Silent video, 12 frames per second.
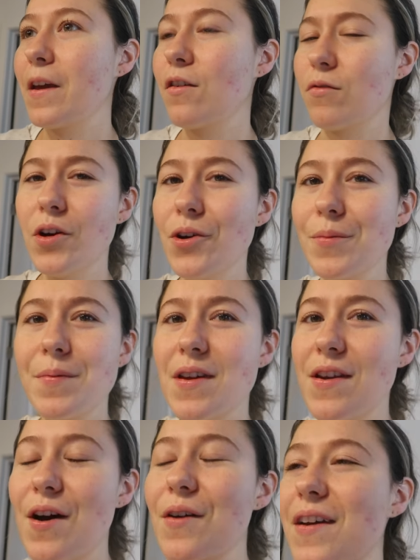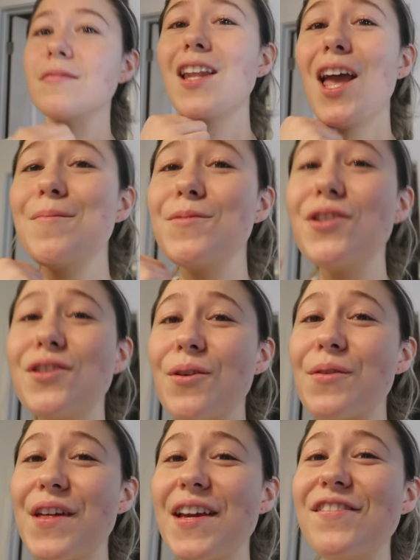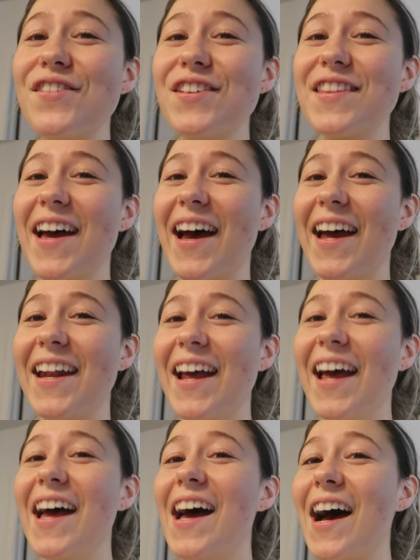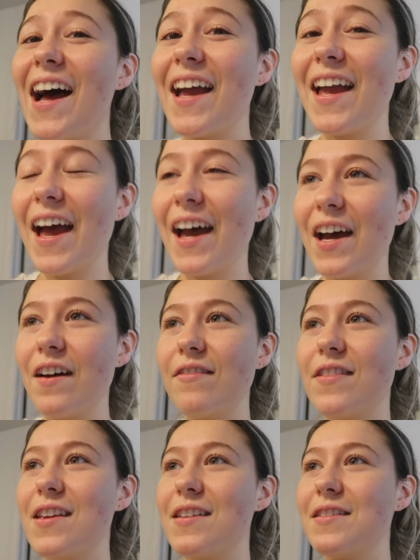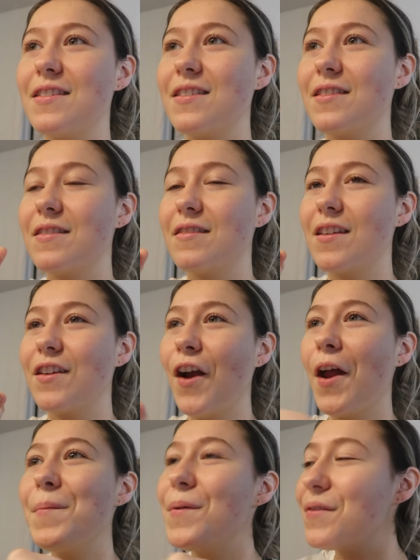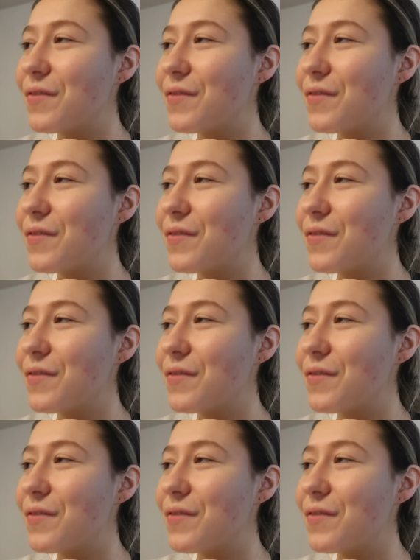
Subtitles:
group, you know? I'm just so thankful that I have these incredible